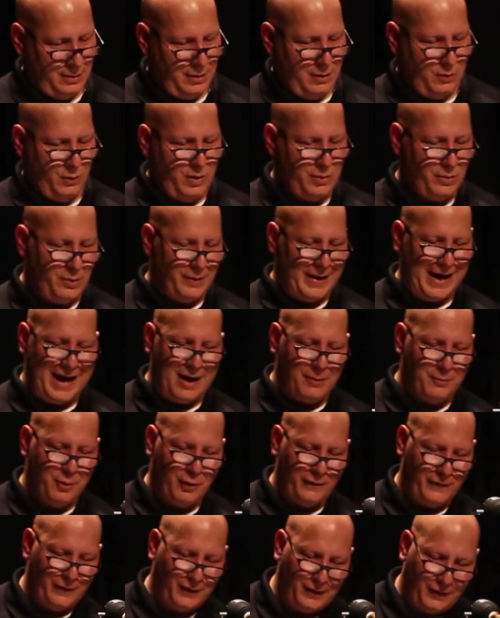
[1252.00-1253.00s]
We will now
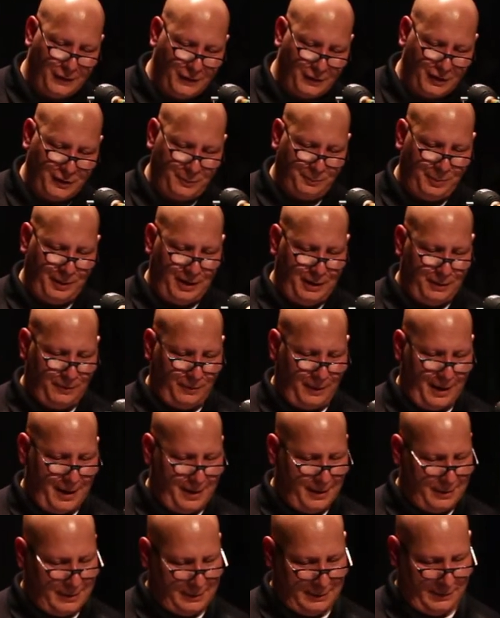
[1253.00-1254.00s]
move into the speed
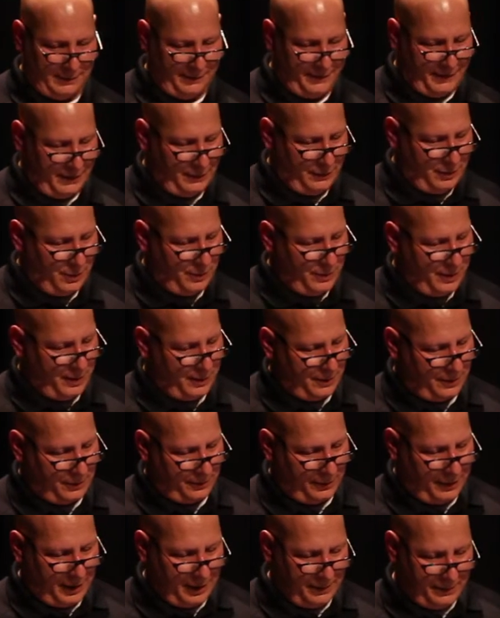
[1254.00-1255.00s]
round of
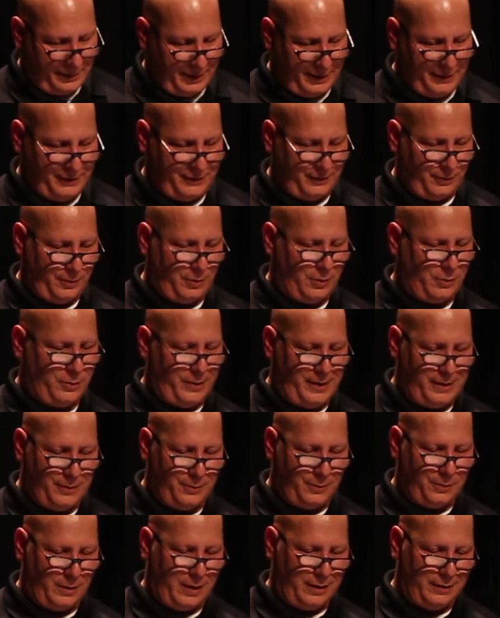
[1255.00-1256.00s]
incoherent ramblings that are
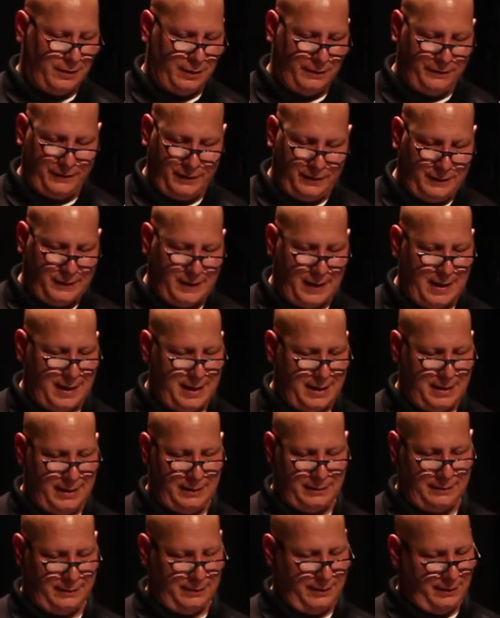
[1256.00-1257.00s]
irrelevant to
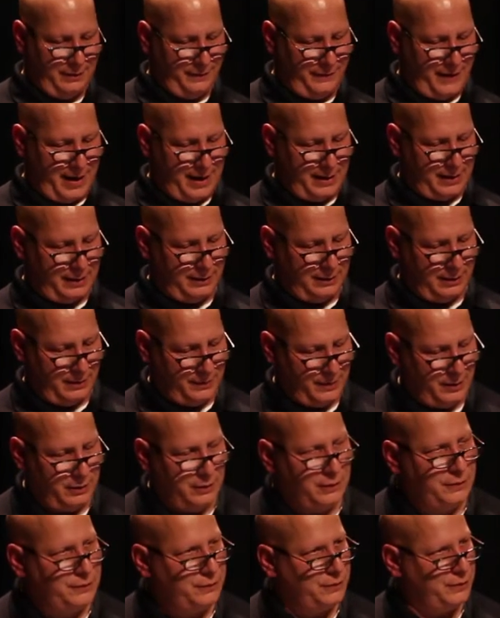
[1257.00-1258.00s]
anything of academic
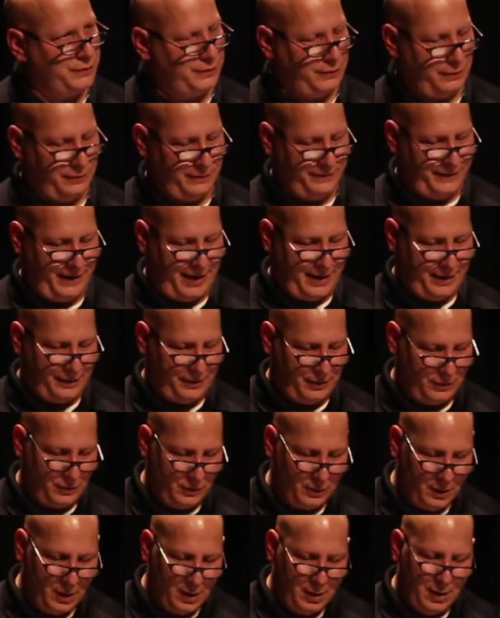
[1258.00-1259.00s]
nutritional
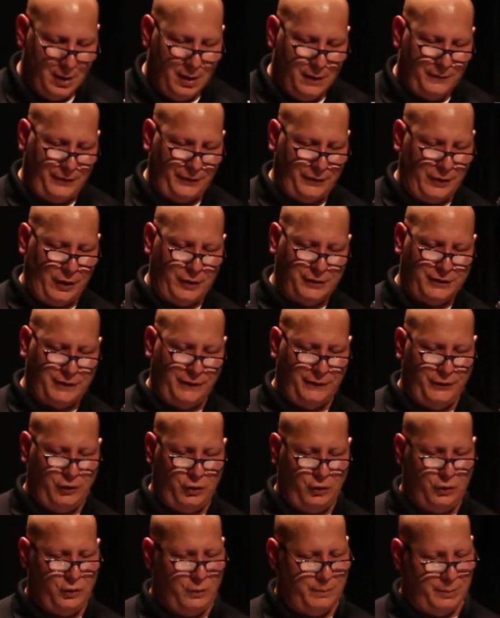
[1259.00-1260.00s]
value. For those of
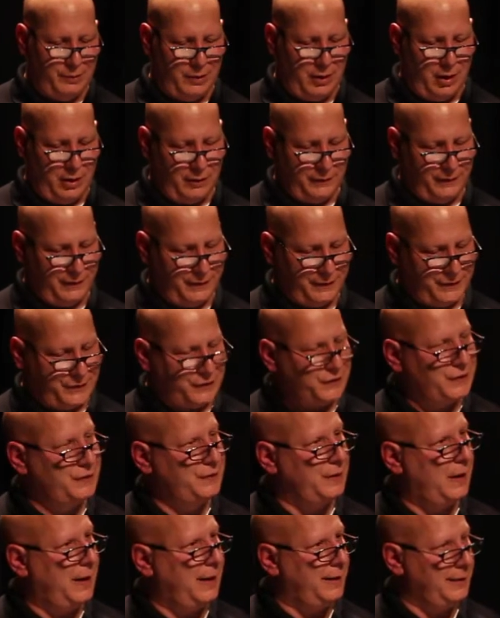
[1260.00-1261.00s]
you who belong to the
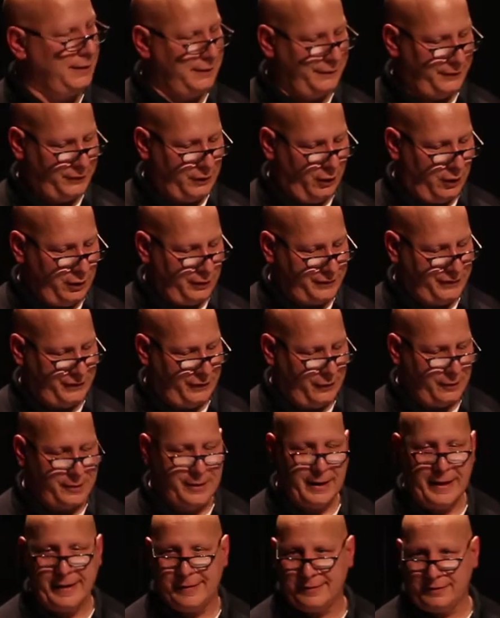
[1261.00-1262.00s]
Society of Dark
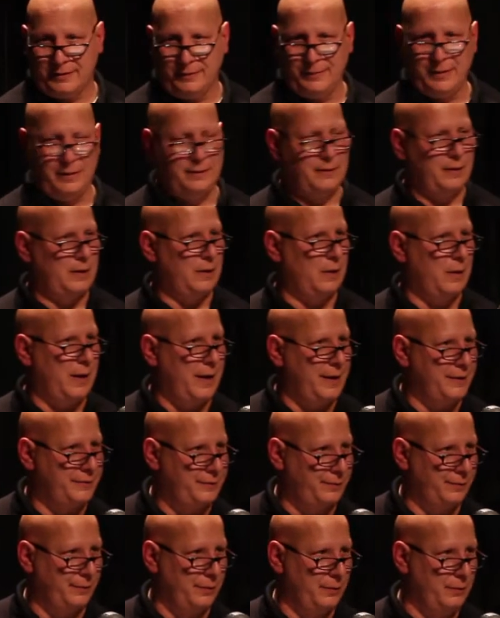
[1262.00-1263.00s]
Sarcasm in the
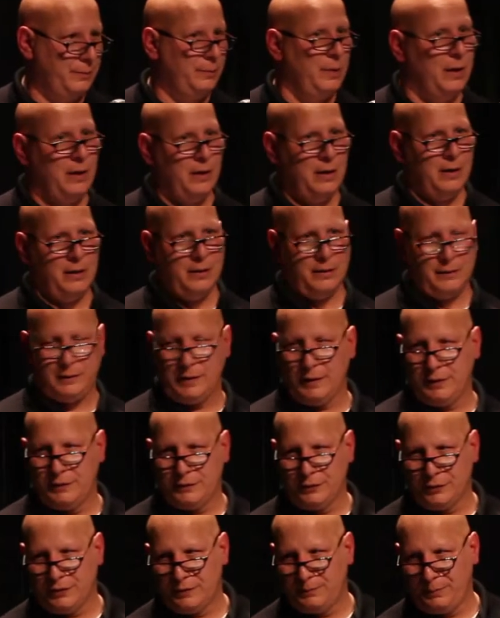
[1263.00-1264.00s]
classroom,
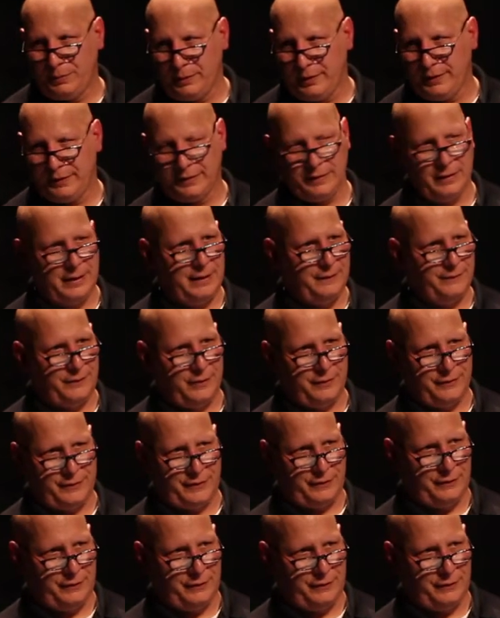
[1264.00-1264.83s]
teachers, please leave those